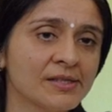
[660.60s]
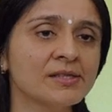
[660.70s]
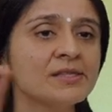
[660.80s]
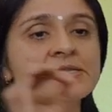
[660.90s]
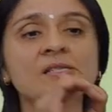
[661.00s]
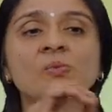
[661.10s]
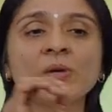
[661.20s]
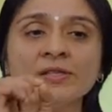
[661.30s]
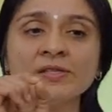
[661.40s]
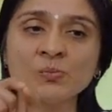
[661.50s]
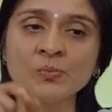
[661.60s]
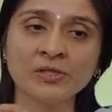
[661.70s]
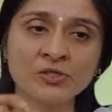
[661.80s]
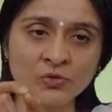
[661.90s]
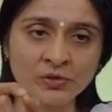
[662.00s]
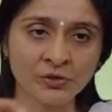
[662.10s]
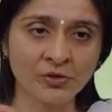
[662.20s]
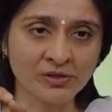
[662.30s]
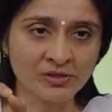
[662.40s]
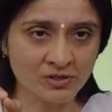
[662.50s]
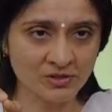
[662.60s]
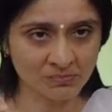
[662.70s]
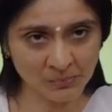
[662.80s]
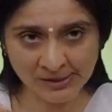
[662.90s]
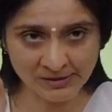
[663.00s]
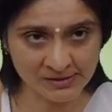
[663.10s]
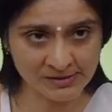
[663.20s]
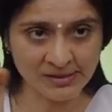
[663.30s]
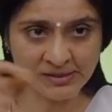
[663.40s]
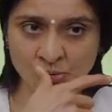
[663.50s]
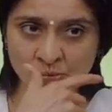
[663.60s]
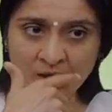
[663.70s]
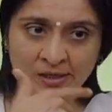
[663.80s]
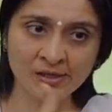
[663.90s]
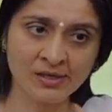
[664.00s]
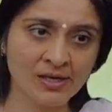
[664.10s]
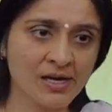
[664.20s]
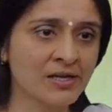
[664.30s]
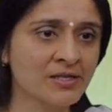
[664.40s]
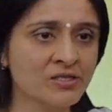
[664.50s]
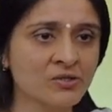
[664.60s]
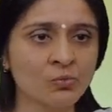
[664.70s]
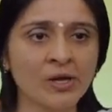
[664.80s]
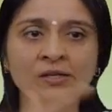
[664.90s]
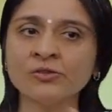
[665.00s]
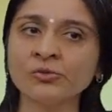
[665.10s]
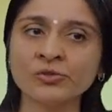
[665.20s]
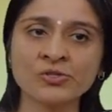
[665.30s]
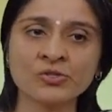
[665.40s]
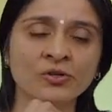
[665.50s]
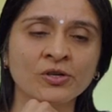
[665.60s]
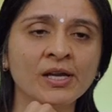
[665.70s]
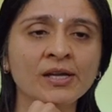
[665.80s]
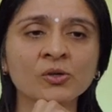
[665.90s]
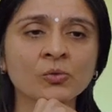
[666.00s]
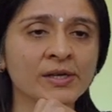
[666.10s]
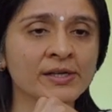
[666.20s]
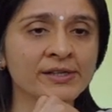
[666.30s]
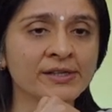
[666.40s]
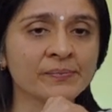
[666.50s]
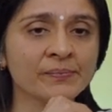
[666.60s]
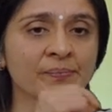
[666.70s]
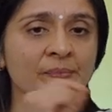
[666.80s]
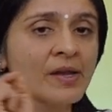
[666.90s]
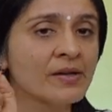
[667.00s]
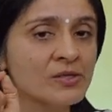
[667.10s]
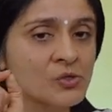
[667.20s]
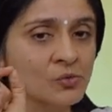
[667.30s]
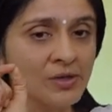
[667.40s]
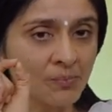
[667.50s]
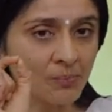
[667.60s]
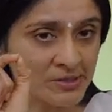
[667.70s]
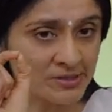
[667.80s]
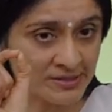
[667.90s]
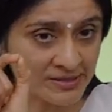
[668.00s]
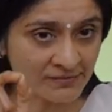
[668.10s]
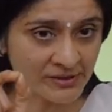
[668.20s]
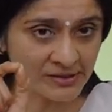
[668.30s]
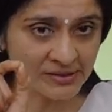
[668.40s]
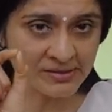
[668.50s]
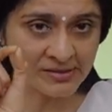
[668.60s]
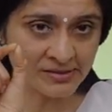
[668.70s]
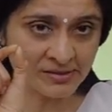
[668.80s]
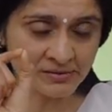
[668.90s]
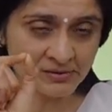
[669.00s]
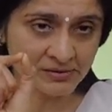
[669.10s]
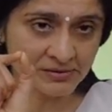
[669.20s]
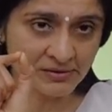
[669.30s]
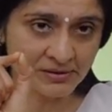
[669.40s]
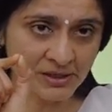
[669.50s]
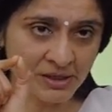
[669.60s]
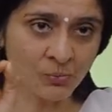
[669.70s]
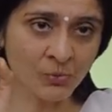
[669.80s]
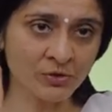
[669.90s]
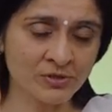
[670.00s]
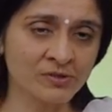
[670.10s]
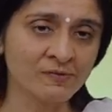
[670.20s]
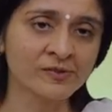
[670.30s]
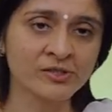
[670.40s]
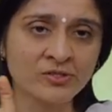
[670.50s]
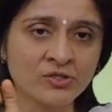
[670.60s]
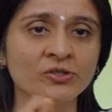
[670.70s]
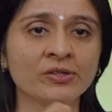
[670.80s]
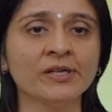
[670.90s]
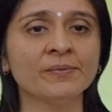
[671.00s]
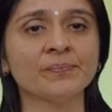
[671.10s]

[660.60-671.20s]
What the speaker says: This is where the spiritual knowledge begins. That's why I just went through the story quickly. So number 7 is the important verse today.